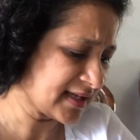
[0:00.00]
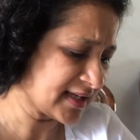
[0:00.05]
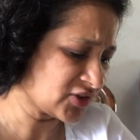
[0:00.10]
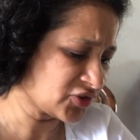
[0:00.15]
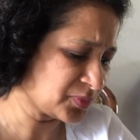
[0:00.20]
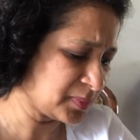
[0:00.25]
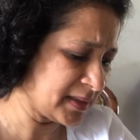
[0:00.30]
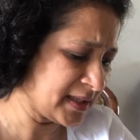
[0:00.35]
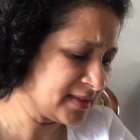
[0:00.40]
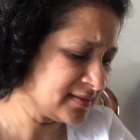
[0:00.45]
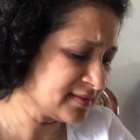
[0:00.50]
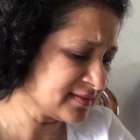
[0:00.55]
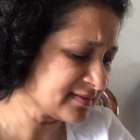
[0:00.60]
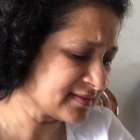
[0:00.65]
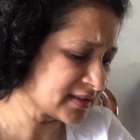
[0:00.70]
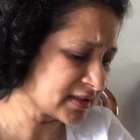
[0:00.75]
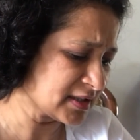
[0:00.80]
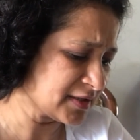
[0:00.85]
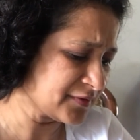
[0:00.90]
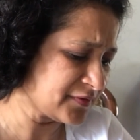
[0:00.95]
explain the
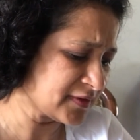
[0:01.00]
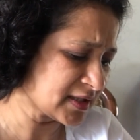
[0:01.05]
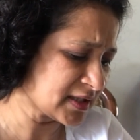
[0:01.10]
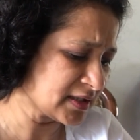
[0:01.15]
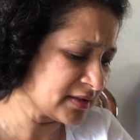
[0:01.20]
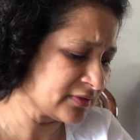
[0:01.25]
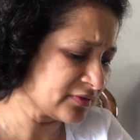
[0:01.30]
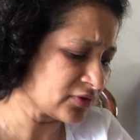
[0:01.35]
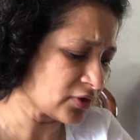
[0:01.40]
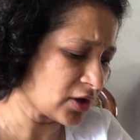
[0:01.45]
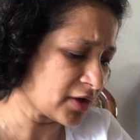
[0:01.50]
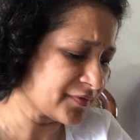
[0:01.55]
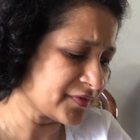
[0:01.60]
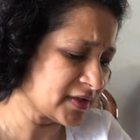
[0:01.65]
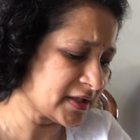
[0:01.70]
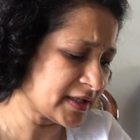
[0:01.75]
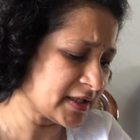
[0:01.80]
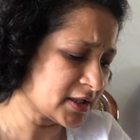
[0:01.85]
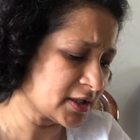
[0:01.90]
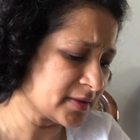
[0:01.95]
significance of the
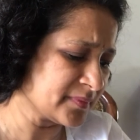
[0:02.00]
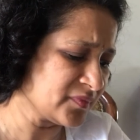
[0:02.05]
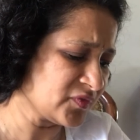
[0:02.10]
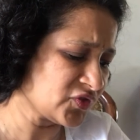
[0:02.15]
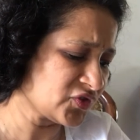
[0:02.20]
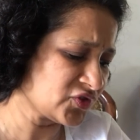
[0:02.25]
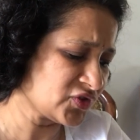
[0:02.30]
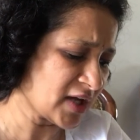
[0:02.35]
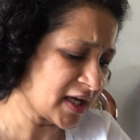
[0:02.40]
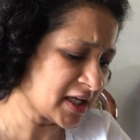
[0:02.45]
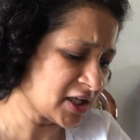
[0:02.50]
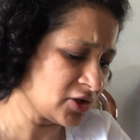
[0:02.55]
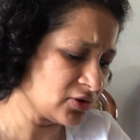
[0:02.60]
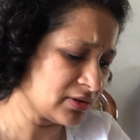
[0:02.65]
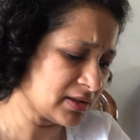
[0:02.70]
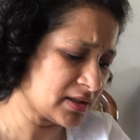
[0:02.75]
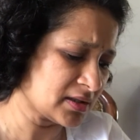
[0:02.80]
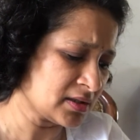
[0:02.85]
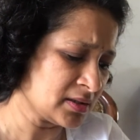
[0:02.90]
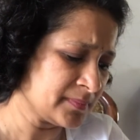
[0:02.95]
term
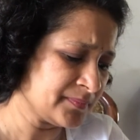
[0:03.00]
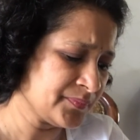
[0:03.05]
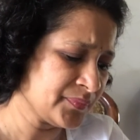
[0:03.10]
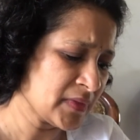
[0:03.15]
secular